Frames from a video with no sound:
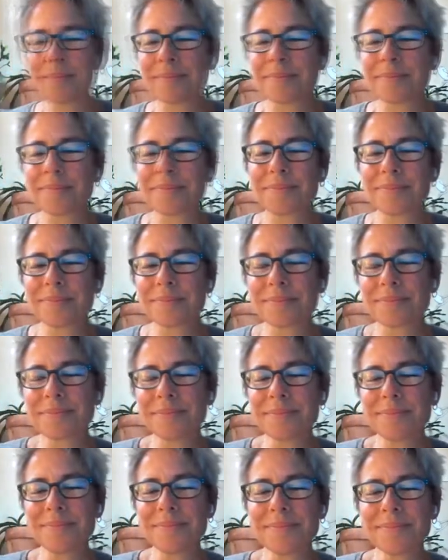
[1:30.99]

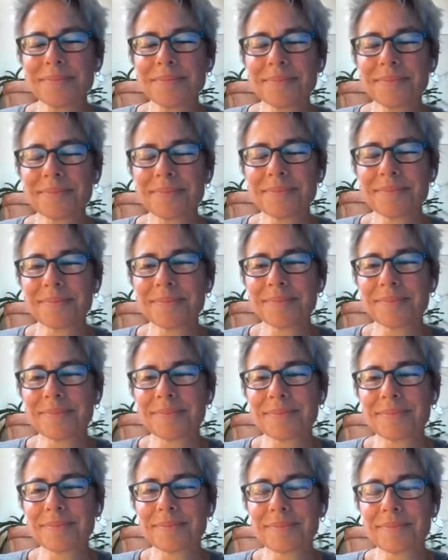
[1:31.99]

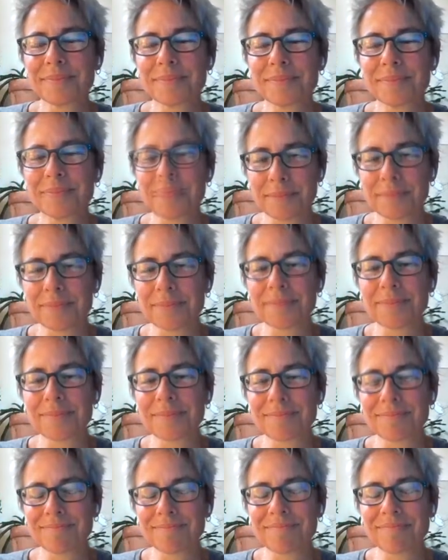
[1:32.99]

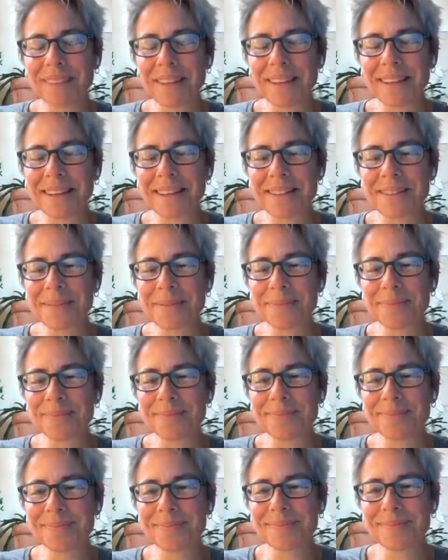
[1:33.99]

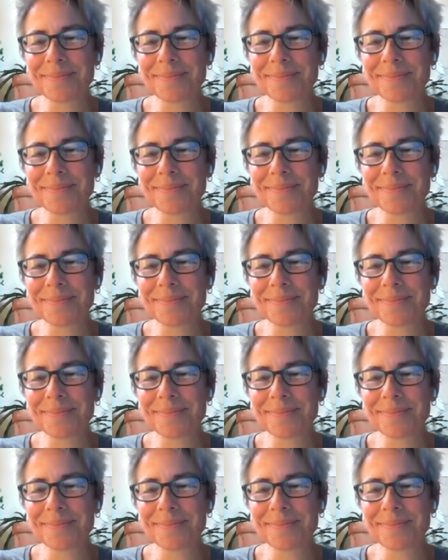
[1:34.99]
(silent)